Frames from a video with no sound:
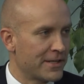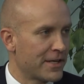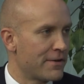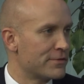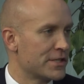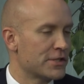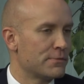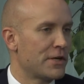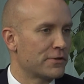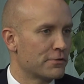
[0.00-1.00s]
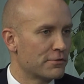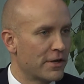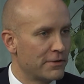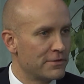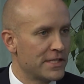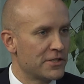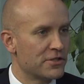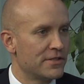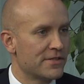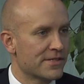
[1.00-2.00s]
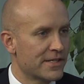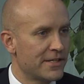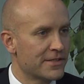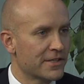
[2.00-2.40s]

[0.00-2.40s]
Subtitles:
a conversation about third grade retention in the state.